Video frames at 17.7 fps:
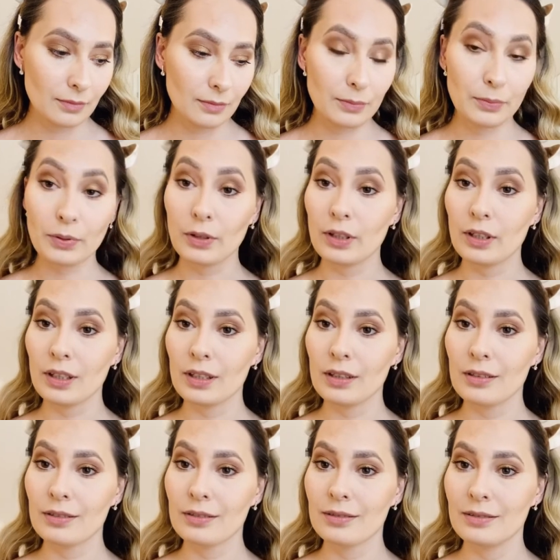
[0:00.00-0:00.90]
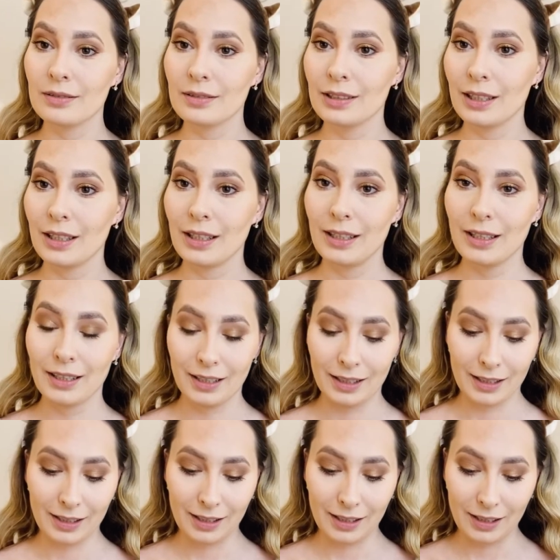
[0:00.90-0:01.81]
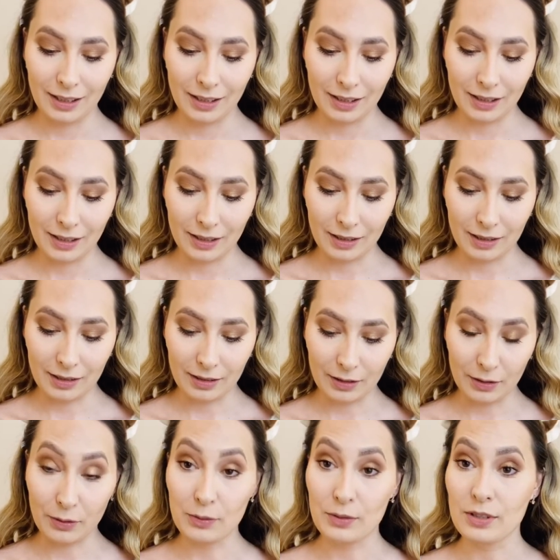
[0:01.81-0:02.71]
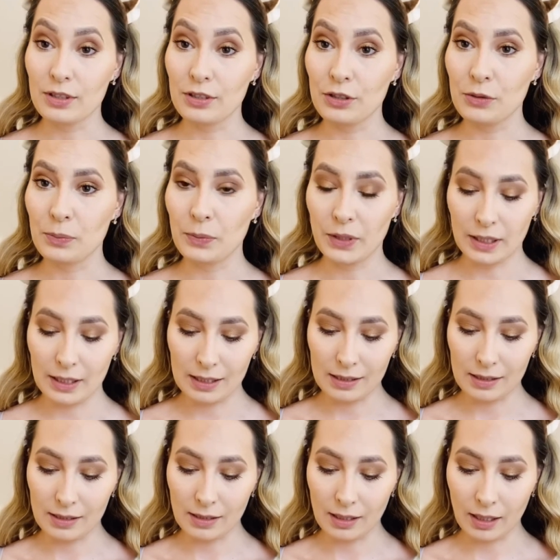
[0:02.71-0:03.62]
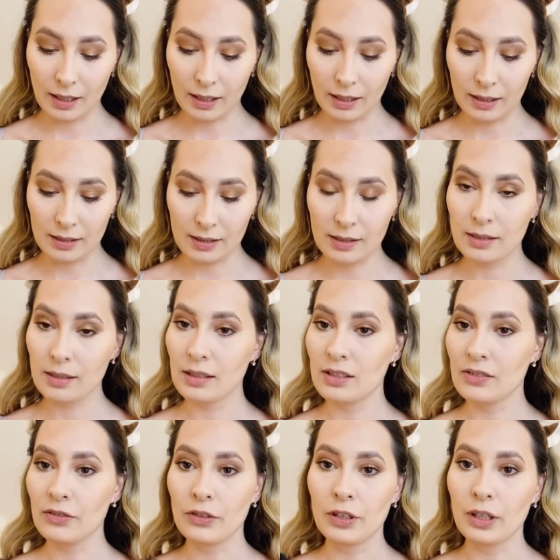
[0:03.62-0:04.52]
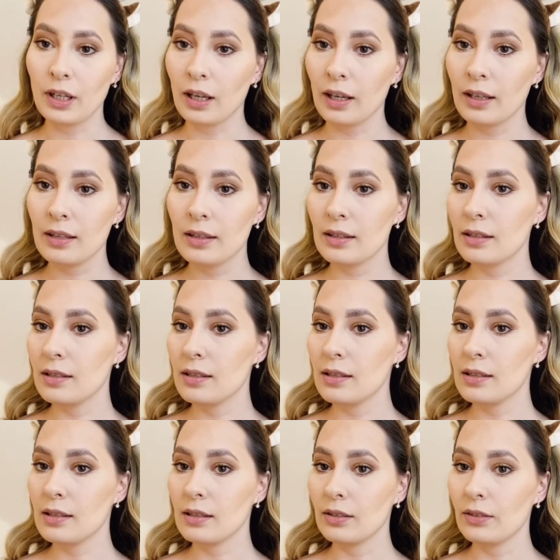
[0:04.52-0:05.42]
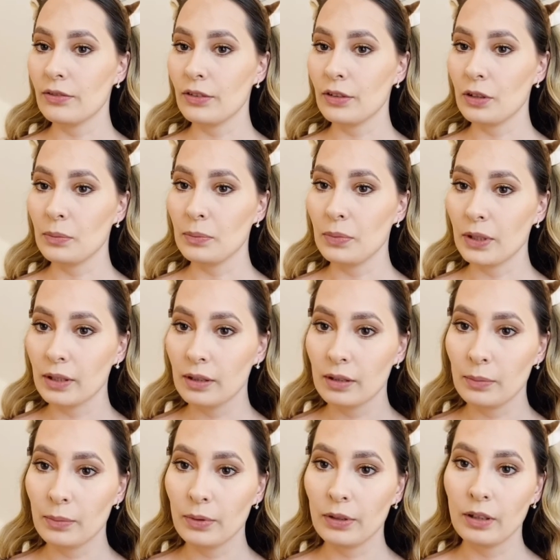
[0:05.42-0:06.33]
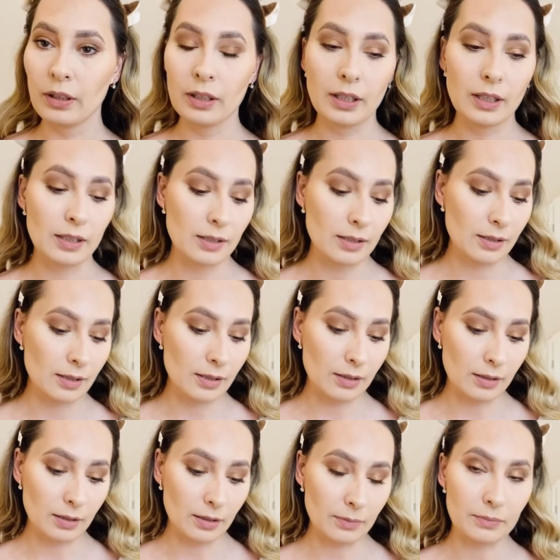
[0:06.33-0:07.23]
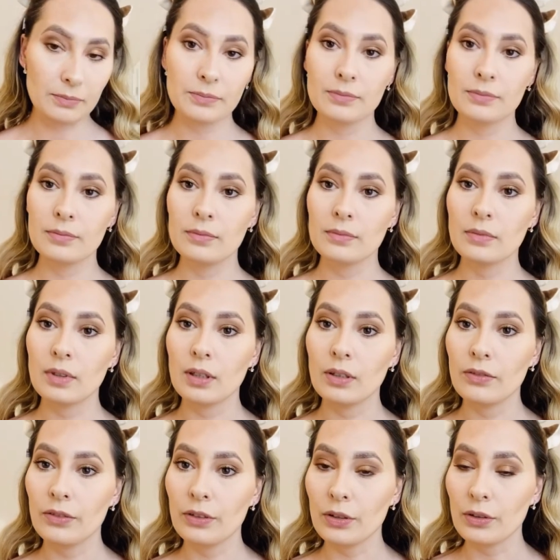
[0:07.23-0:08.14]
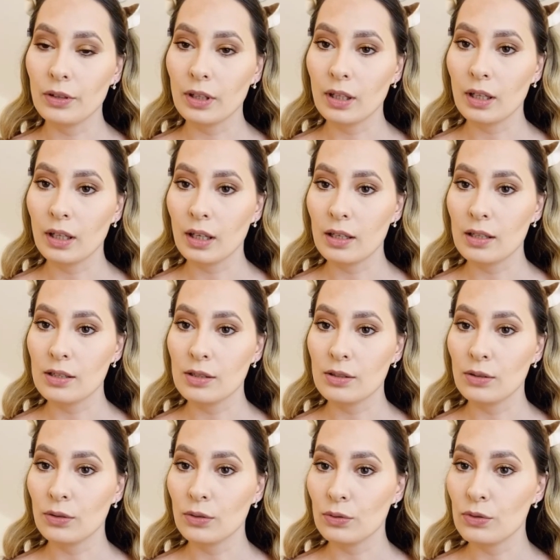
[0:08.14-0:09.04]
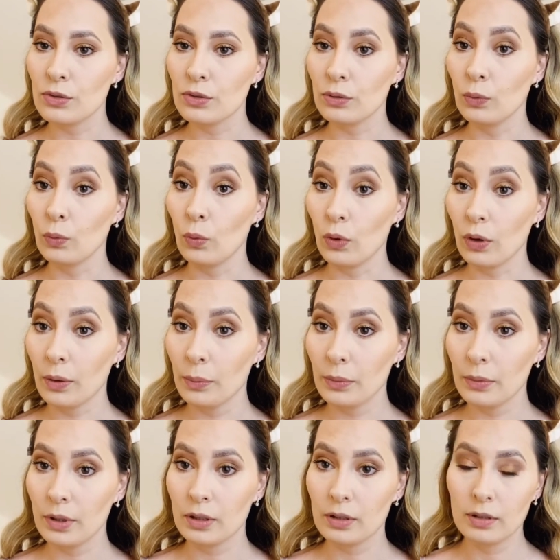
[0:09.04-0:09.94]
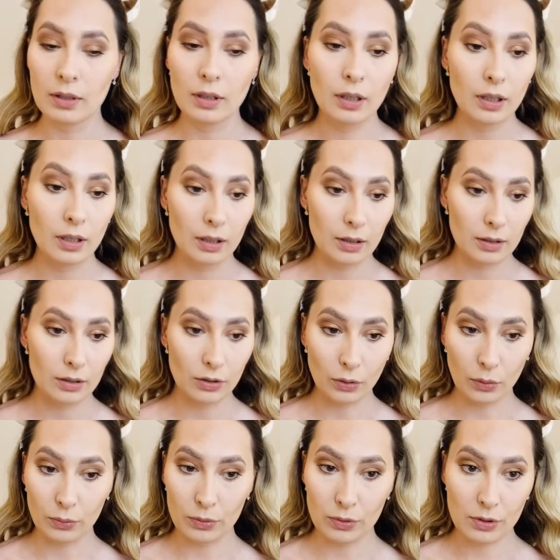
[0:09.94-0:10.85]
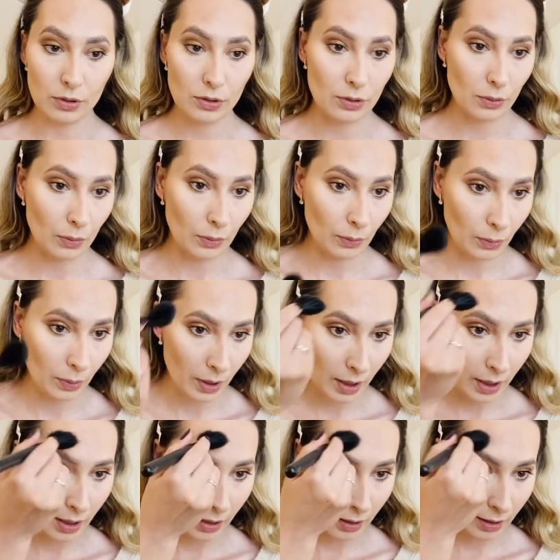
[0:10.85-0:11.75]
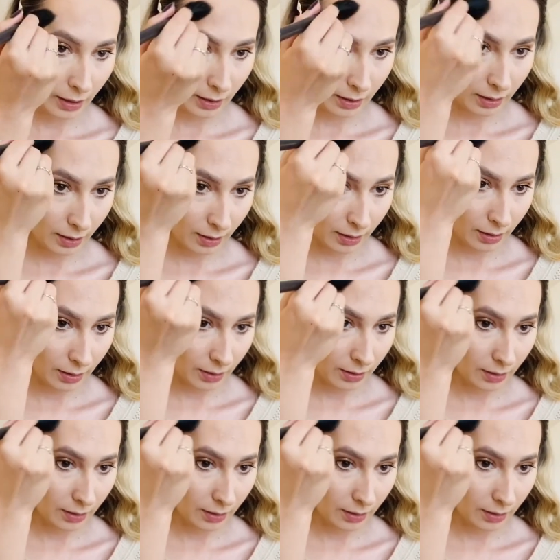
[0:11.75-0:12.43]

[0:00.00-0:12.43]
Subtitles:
product usage because it's very light, it's very buildable, it's a very nice neutral warm tone, so I think it